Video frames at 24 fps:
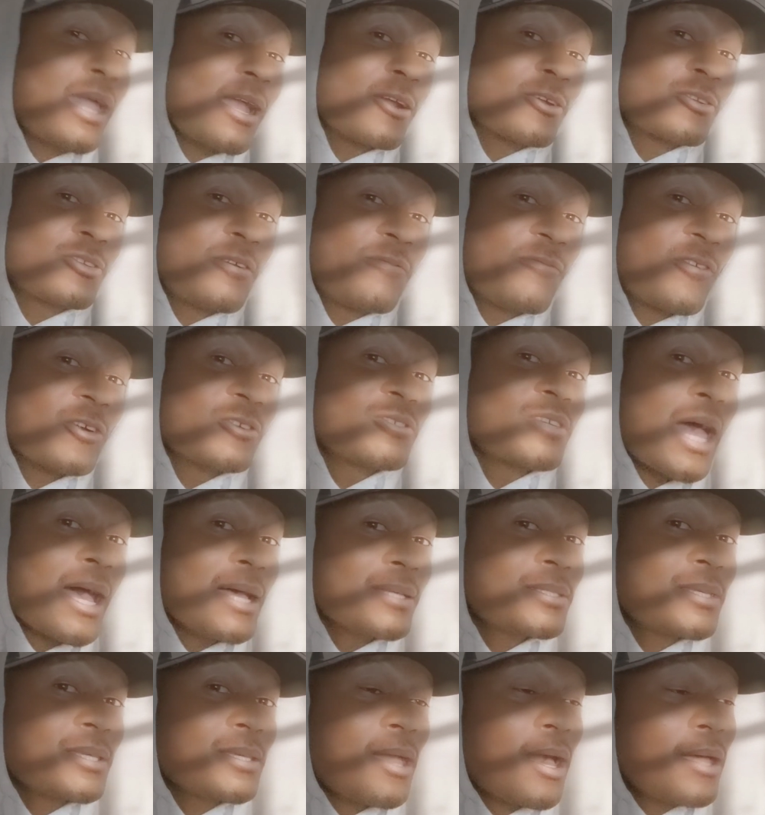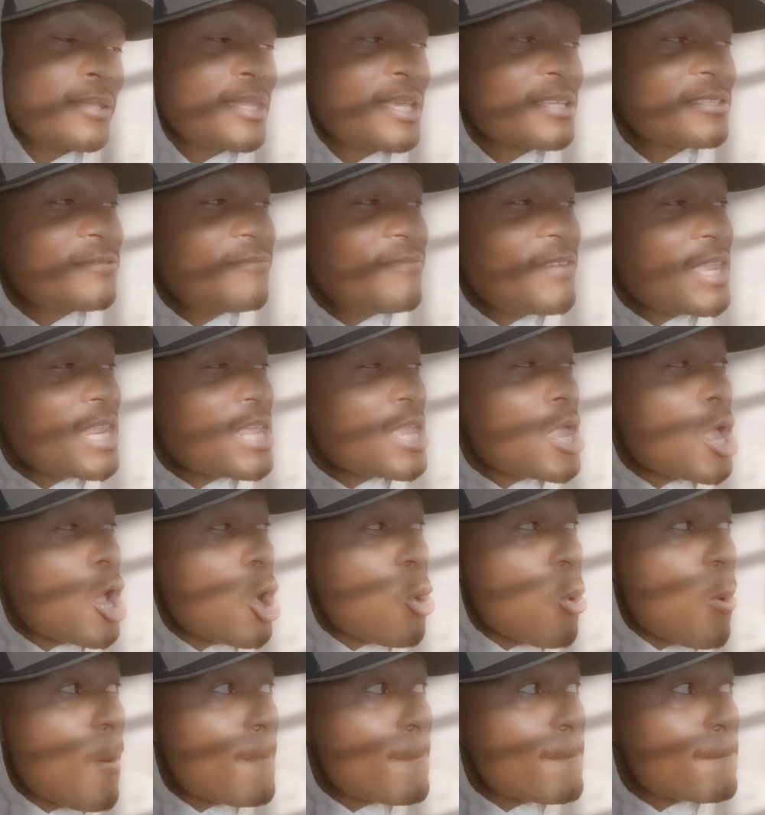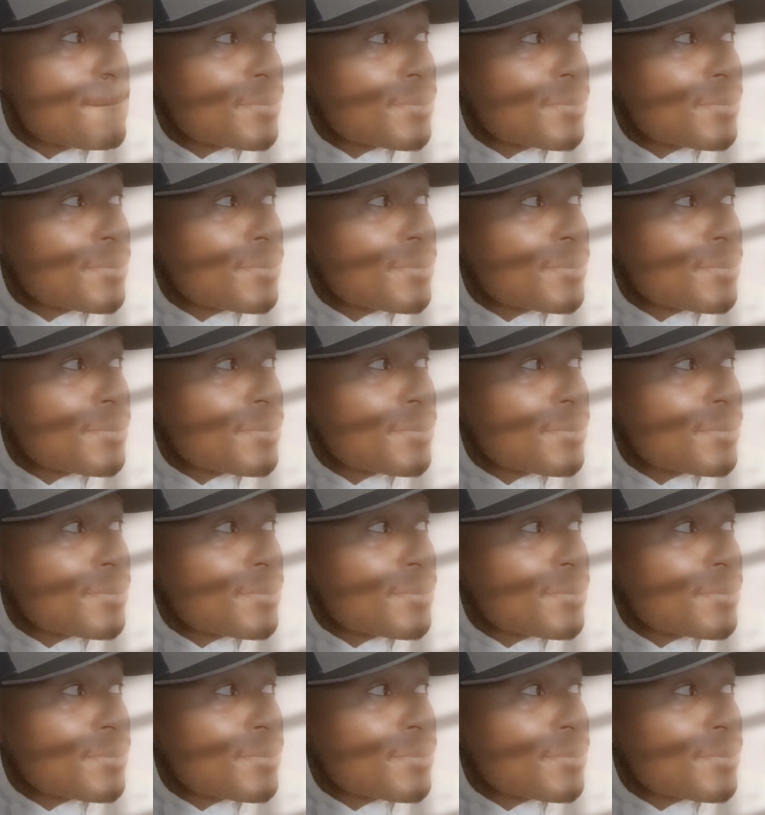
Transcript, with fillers: character first. I'll see y'all next video.